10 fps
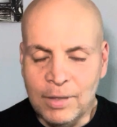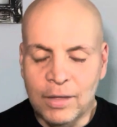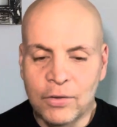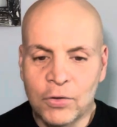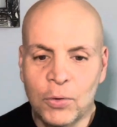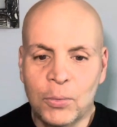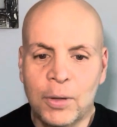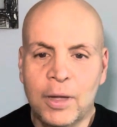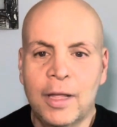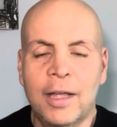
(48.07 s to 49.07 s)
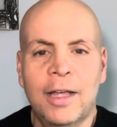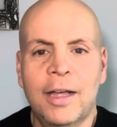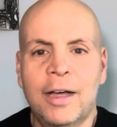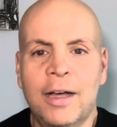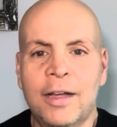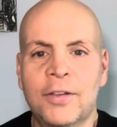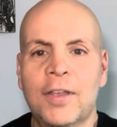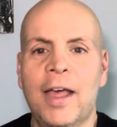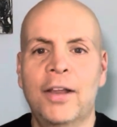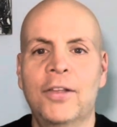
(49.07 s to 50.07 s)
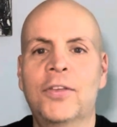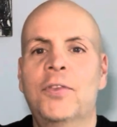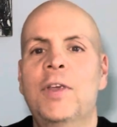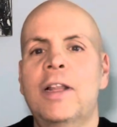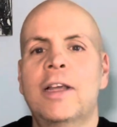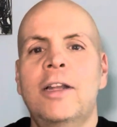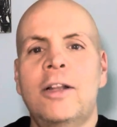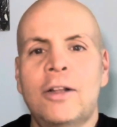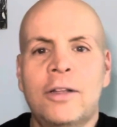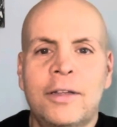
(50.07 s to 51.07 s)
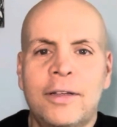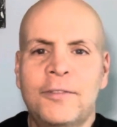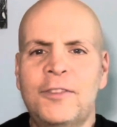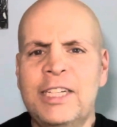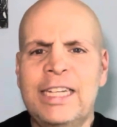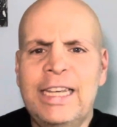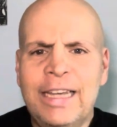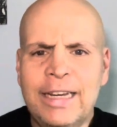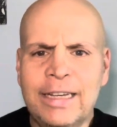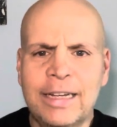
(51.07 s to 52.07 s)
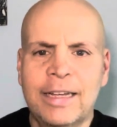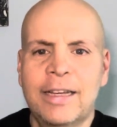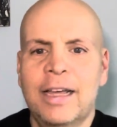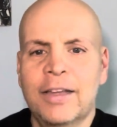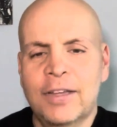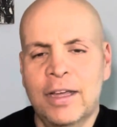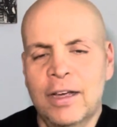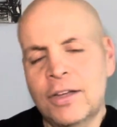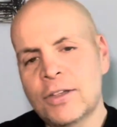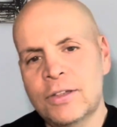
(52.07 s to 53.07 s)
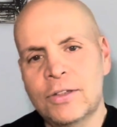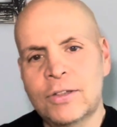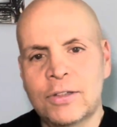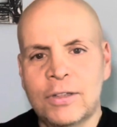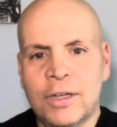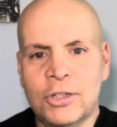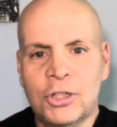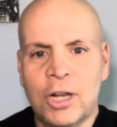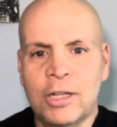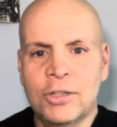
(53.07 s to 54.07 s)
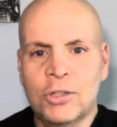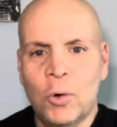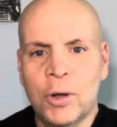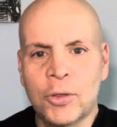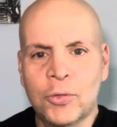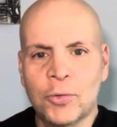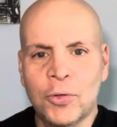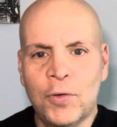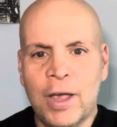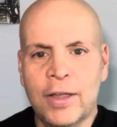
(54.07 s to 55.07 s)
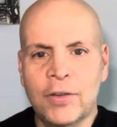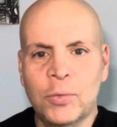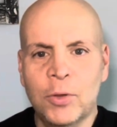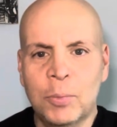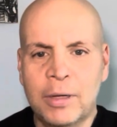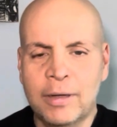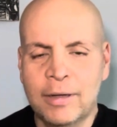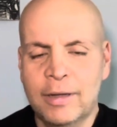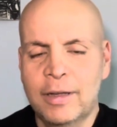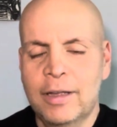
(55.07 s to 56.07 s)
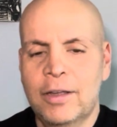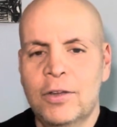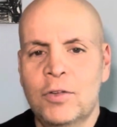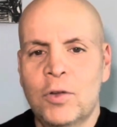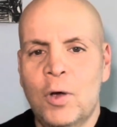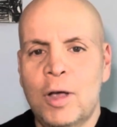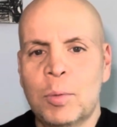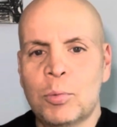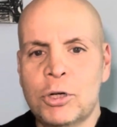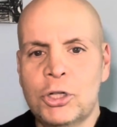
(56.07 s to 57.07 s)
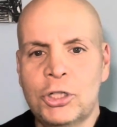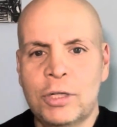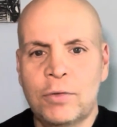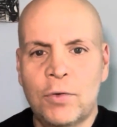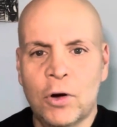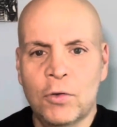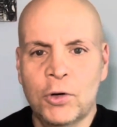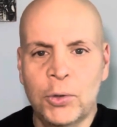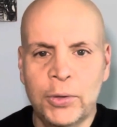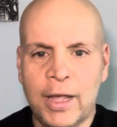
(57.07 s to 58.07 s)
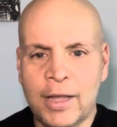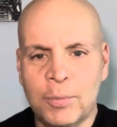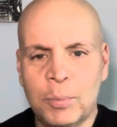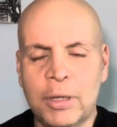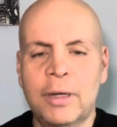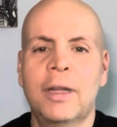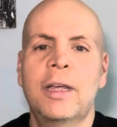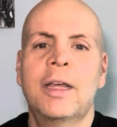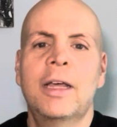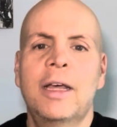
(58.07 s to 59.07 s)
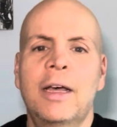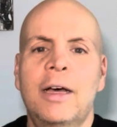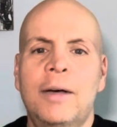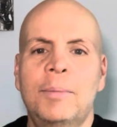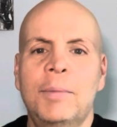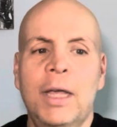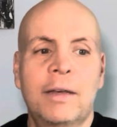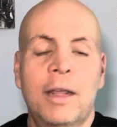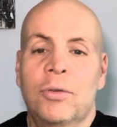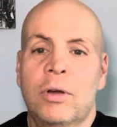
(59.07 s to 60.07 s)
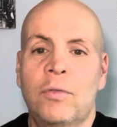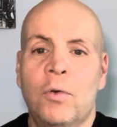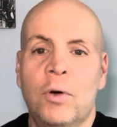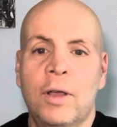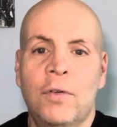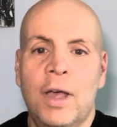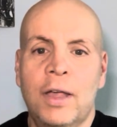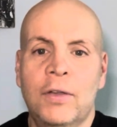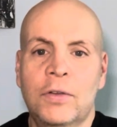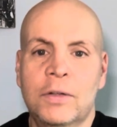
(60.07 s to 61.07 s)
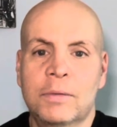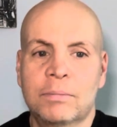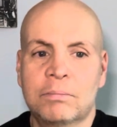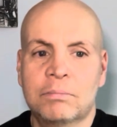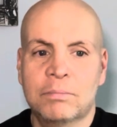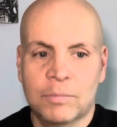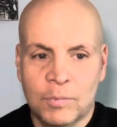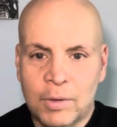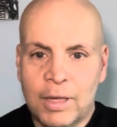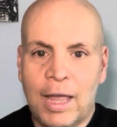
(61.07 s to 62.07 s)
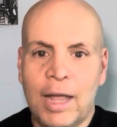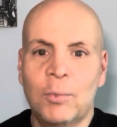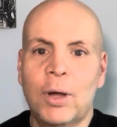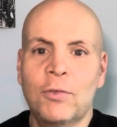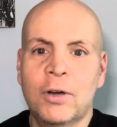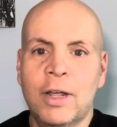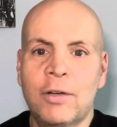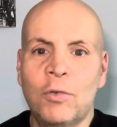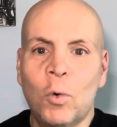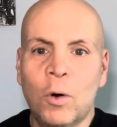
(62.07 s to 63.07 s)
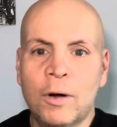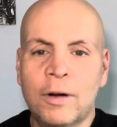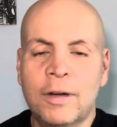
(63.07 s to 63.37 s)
So it's got us feeling a little fatigued. I say us because Shelly's going through the fast with me. So I'm appreciative of her for doing that. But yeah, day 3 of 4-day fast. Can't wait for day 4.